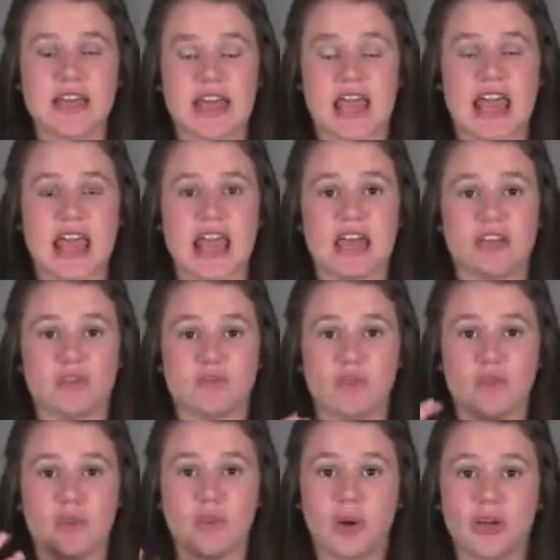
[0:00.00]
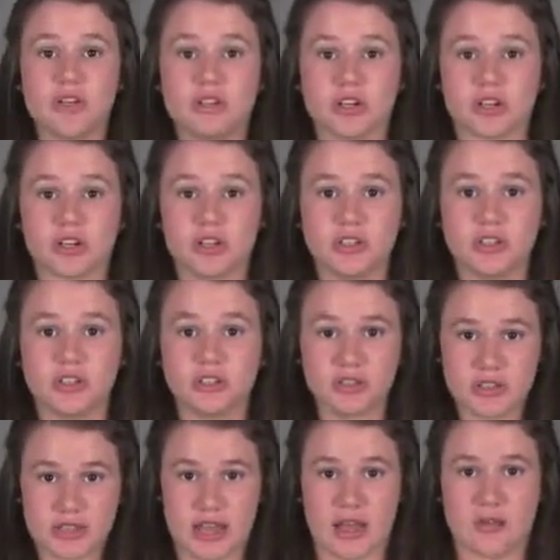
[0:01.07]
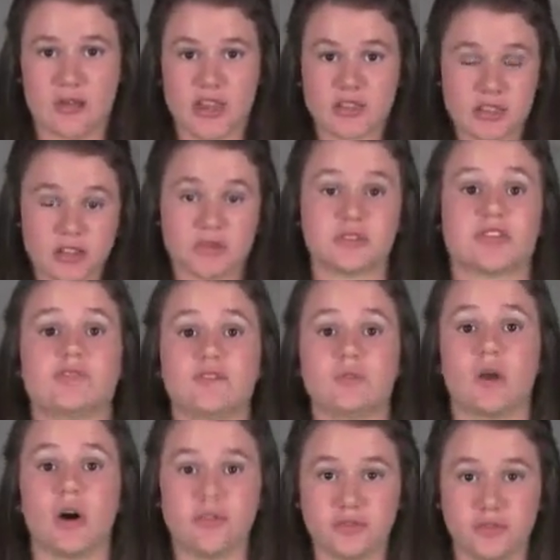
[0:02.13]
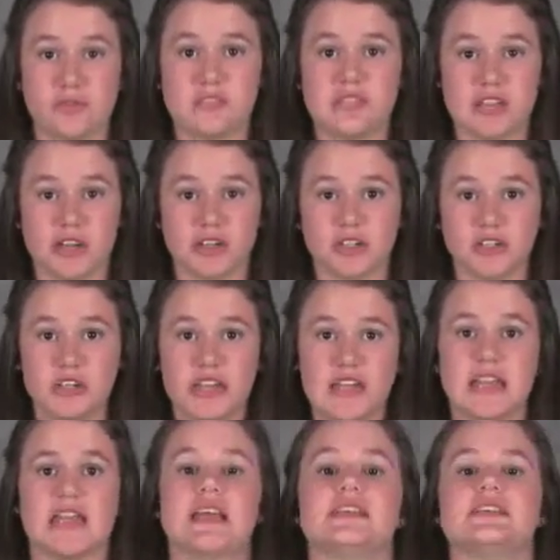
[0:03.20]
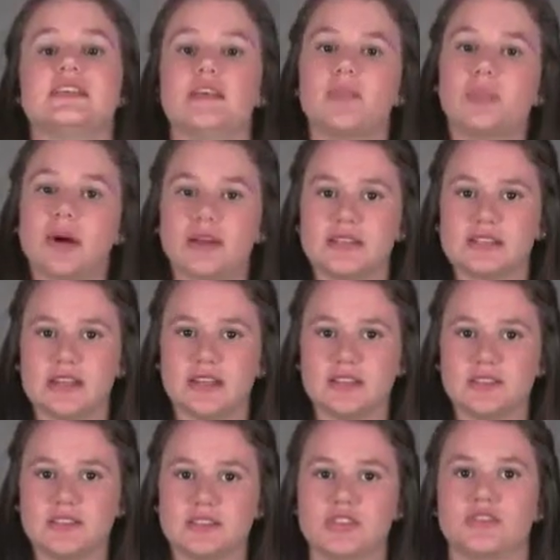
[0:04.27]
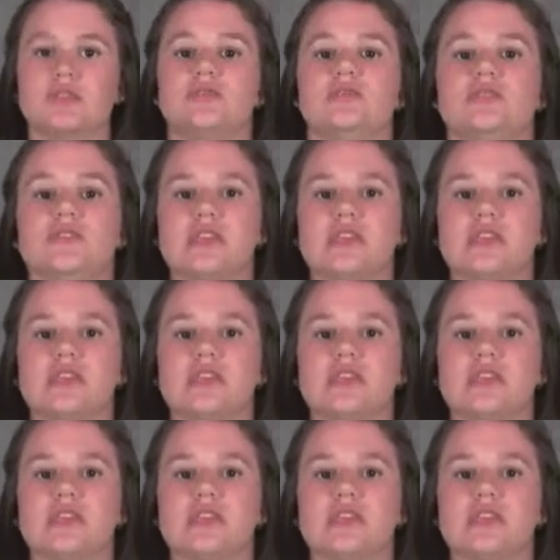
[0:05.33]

And the punter, now, he's going to receive the ball from the center, and he's going to punt it to